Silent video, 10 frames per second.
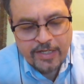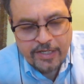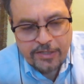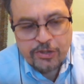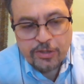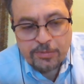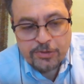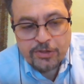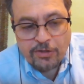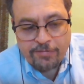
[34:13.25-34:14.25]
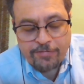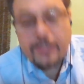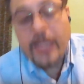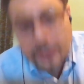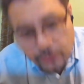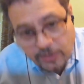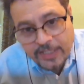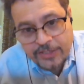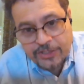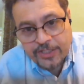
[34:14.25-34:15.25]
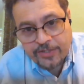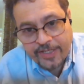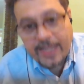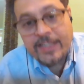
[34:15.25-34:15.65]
in terms of electrical engineering